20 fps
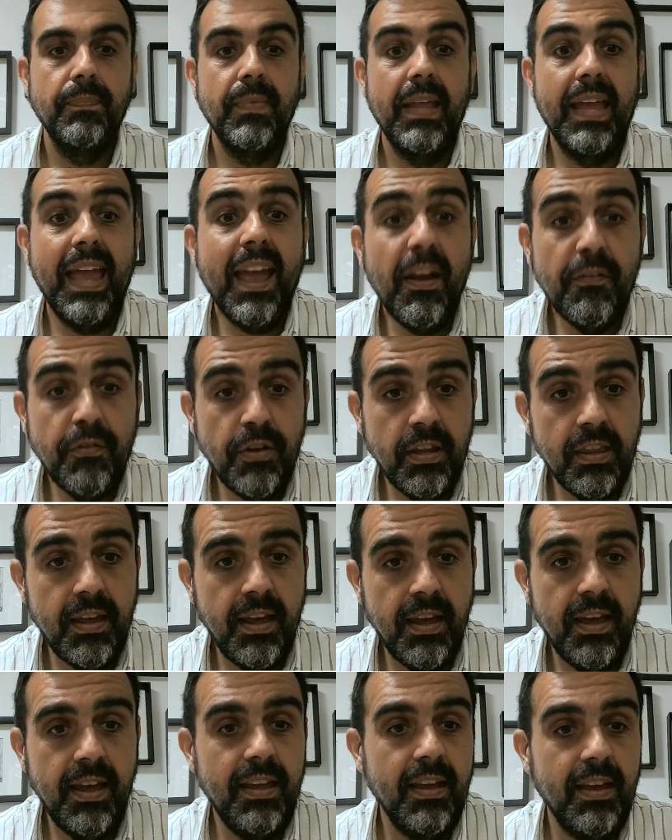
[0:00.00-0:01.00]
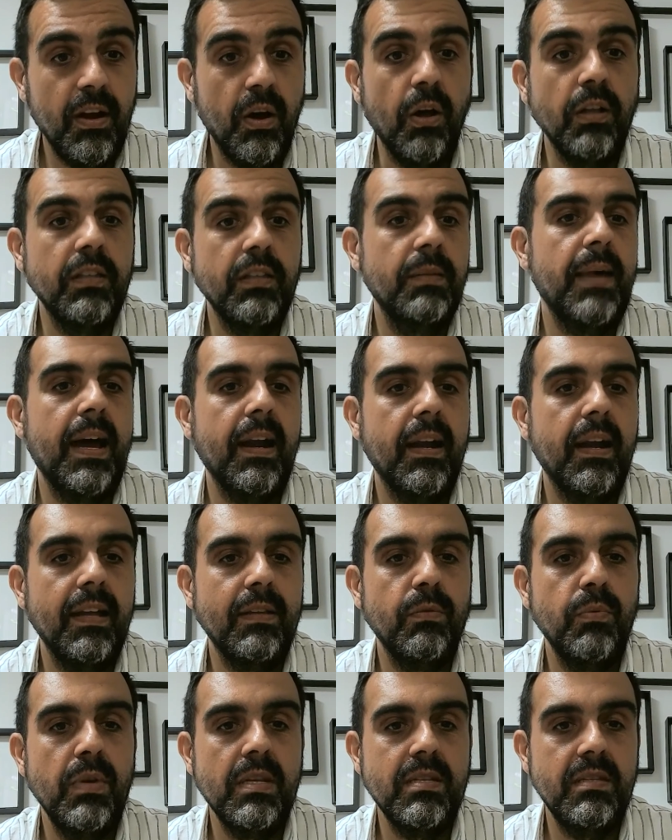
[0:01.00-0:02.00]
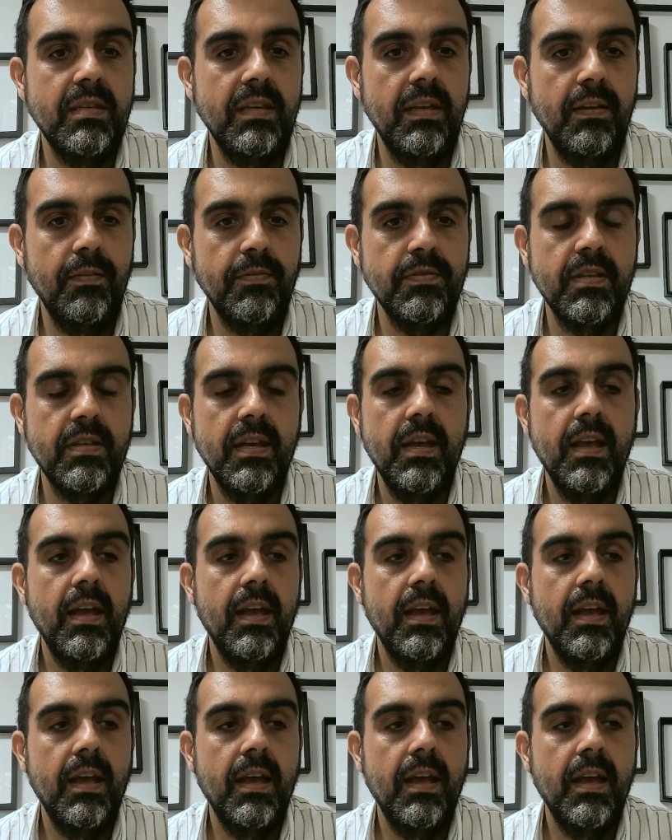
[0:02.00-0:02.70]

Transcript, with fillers: every day all the market receives